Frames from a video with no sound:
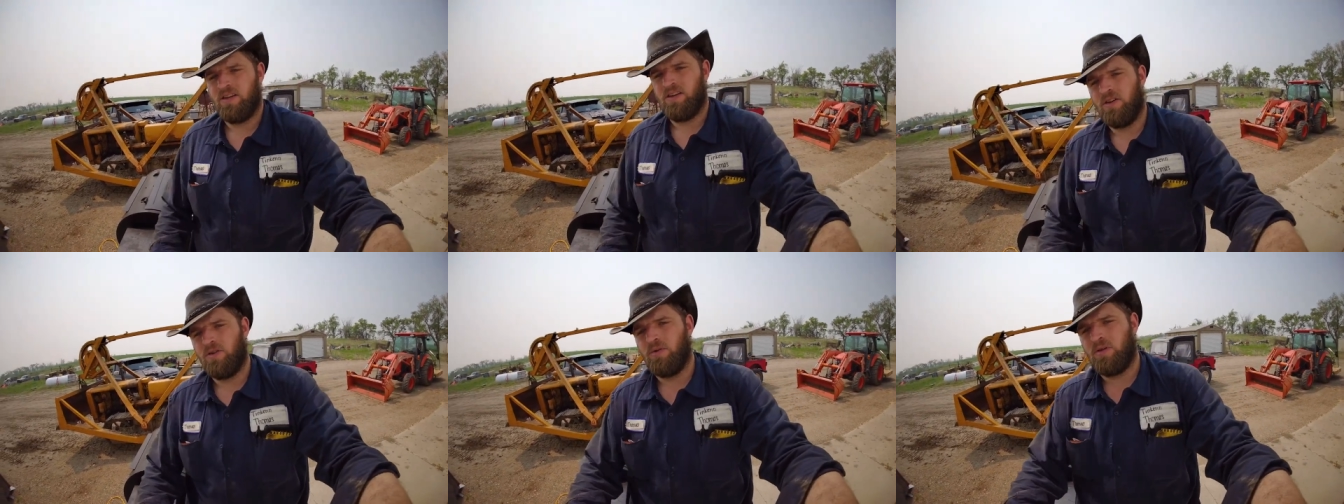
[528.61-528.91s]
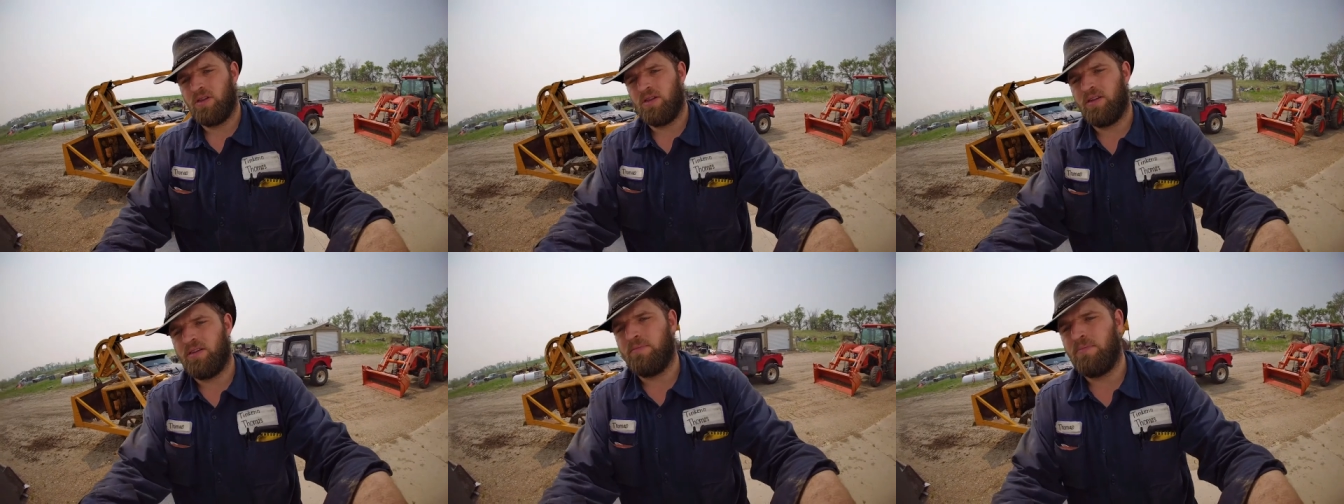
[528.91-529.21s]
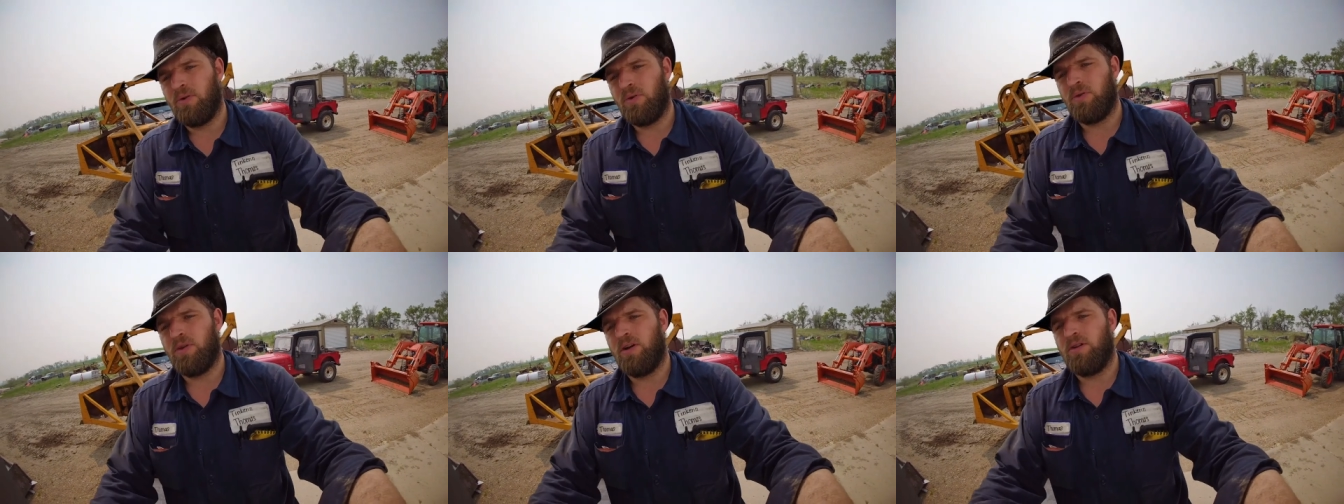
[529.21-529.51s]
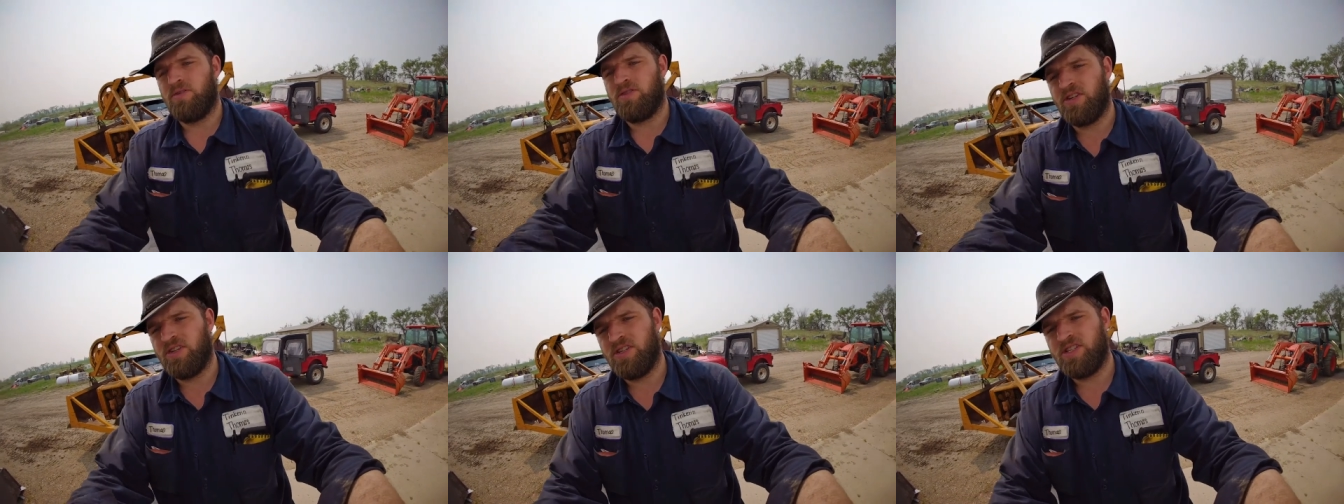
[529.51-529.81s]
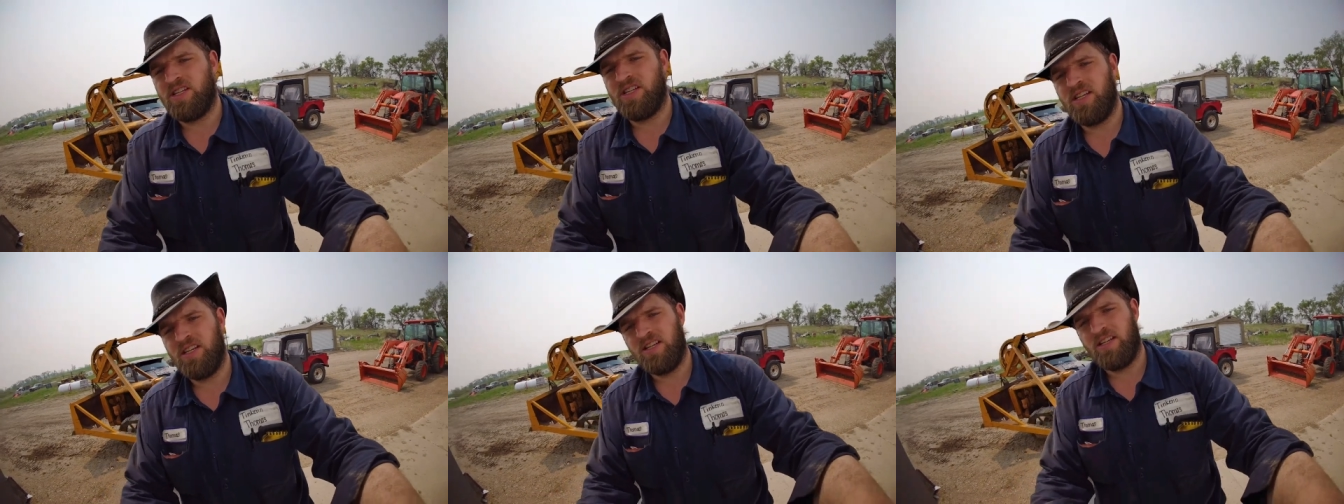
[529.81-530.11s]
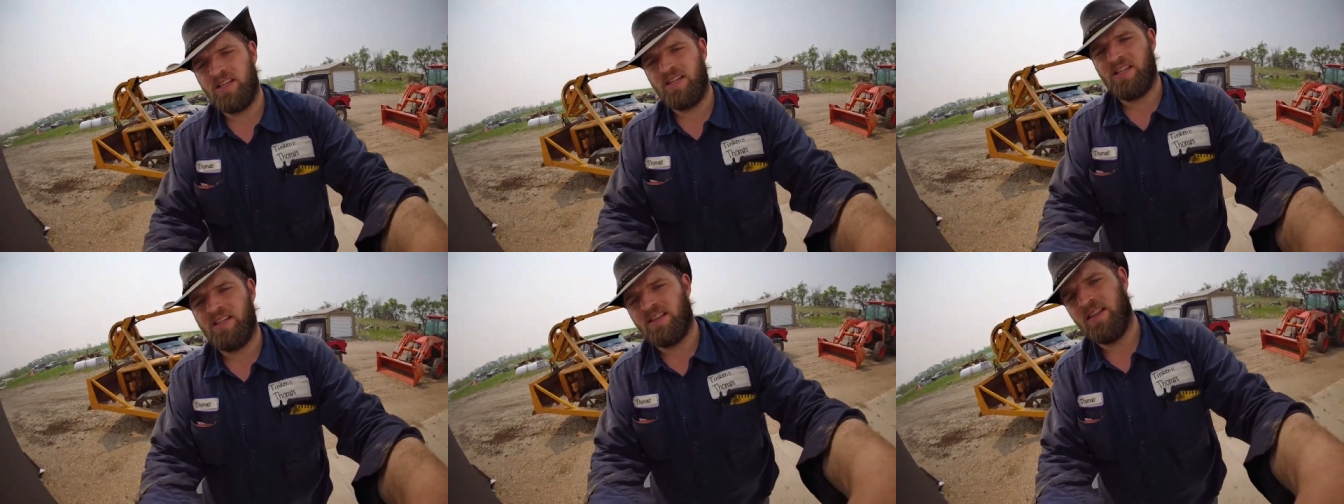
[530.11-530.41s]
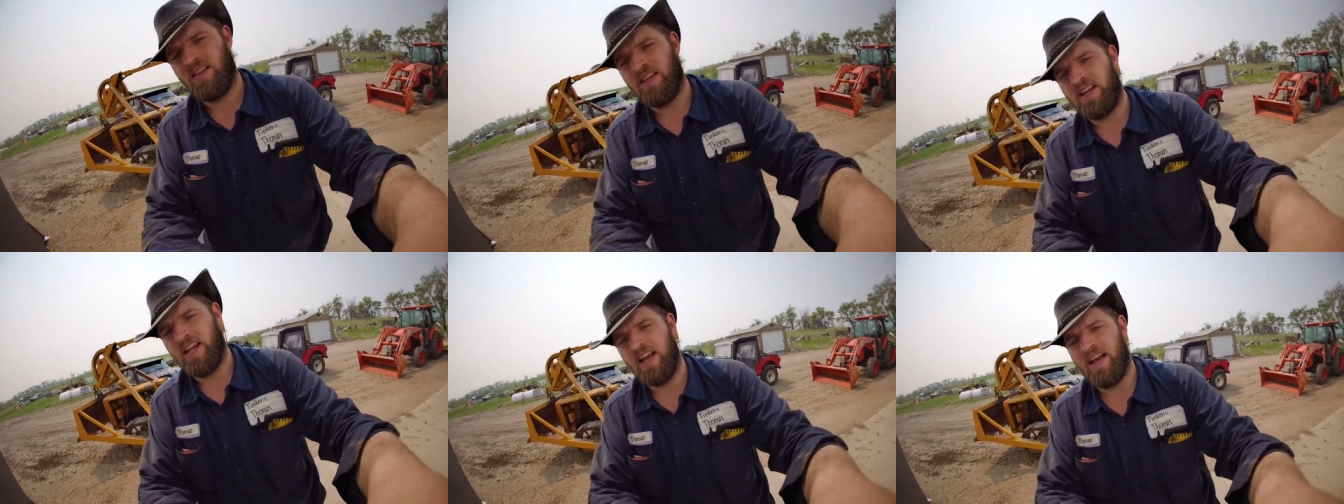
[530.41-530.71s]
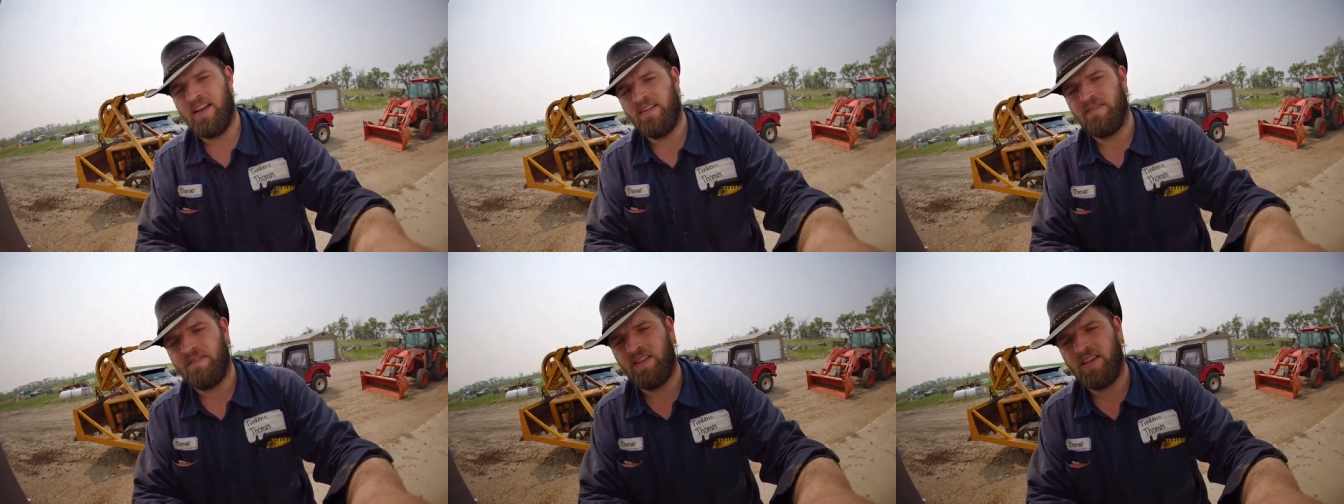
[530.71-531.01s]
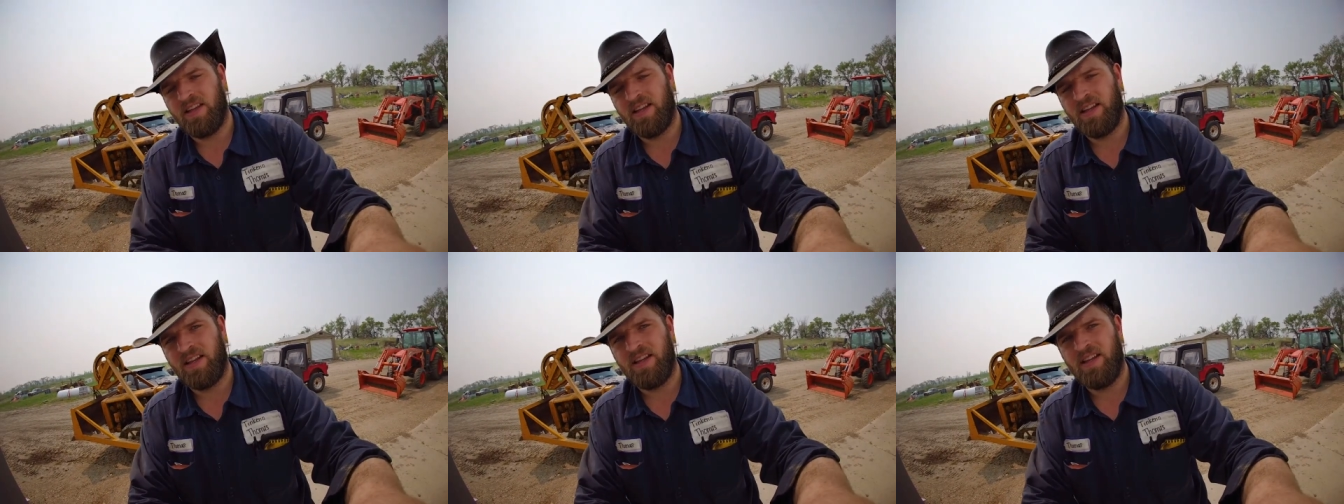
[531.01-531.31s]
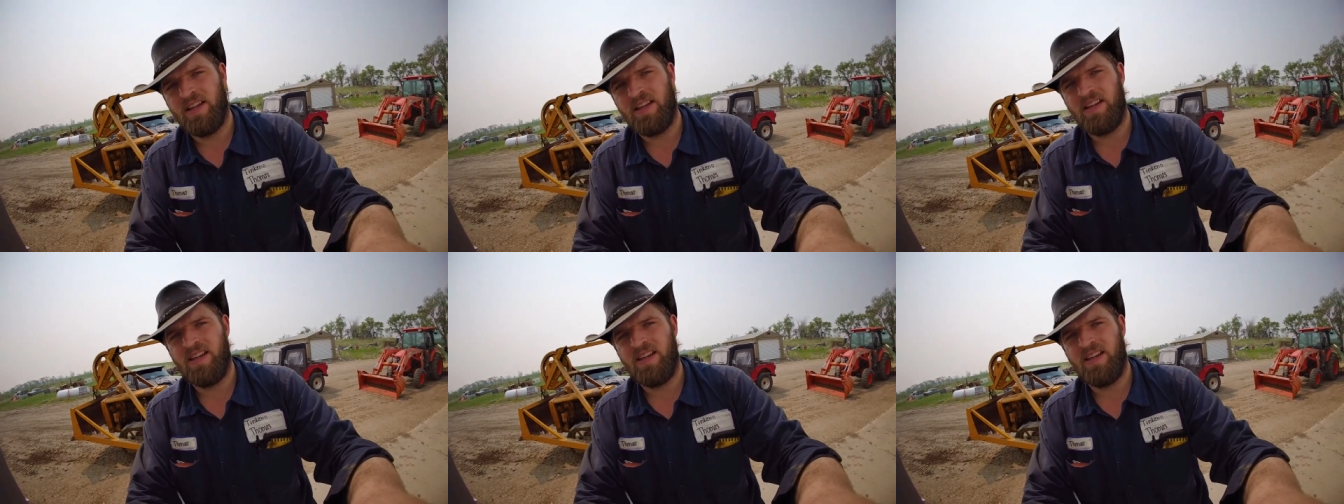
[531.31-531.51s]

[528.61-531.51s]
Euclid bulldozers that have the